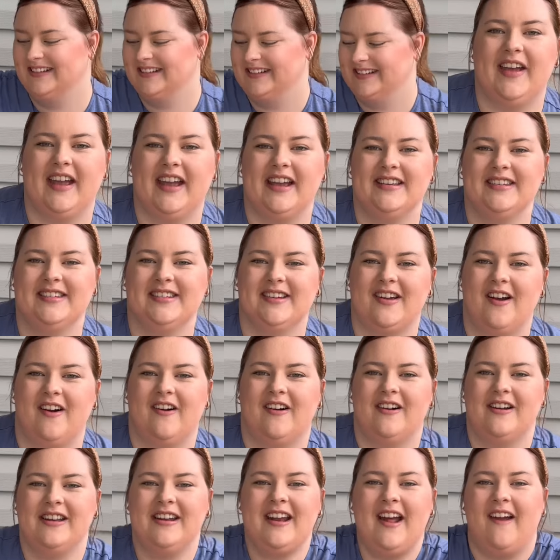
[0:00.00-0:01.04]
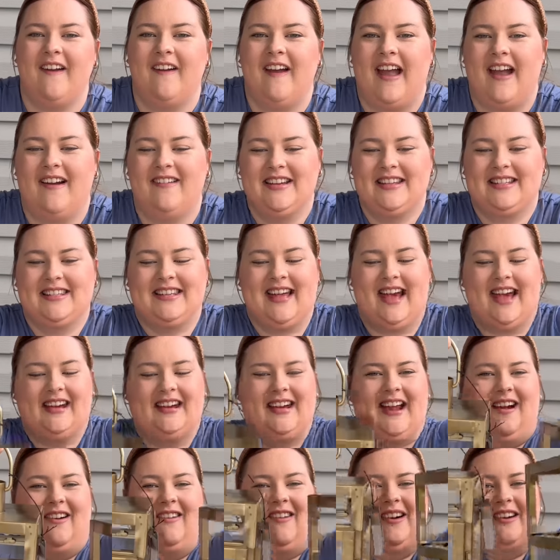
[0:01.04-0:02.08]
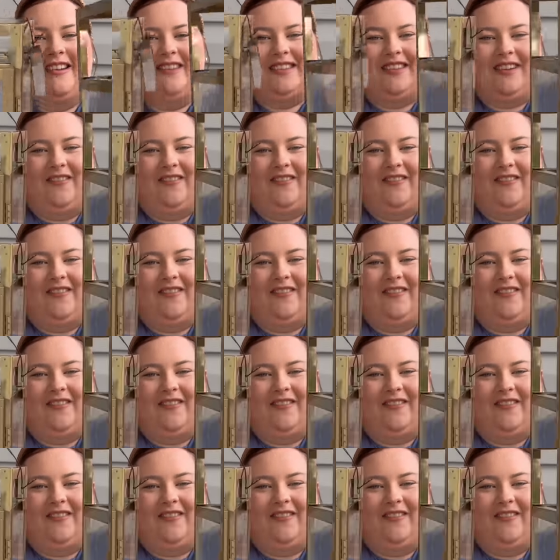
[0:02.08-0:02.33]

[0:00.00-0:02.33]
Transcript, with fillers: Okay, so you already know how excited I was